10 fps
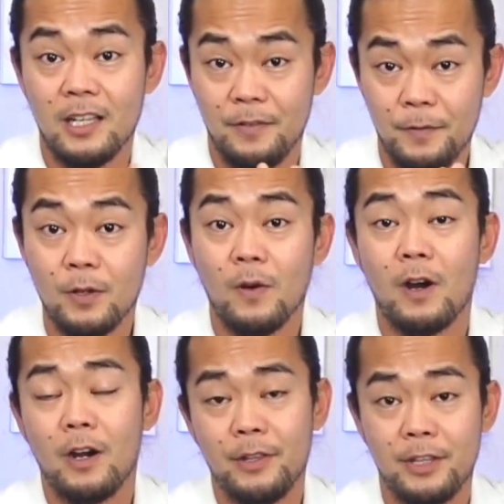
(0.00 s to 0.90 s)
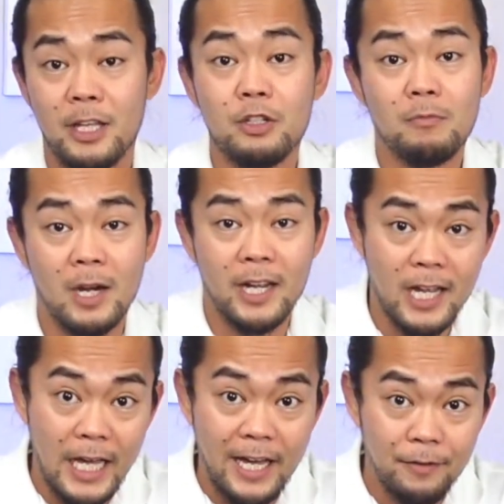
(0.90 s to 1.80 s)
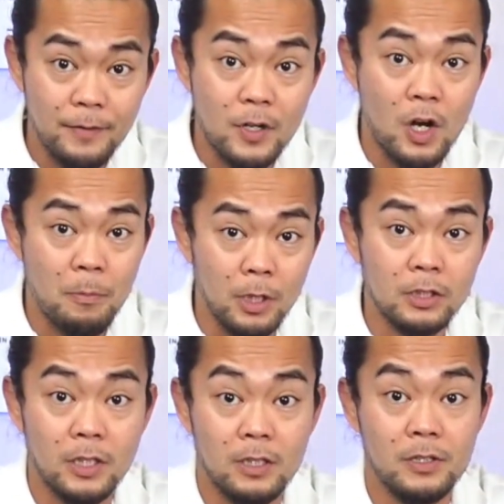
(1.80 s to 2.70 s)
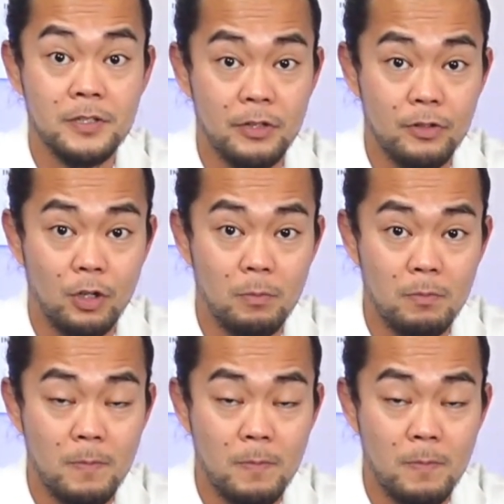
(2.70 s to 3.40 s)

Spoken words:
If you are, then you might have carpal tunnel syndrome.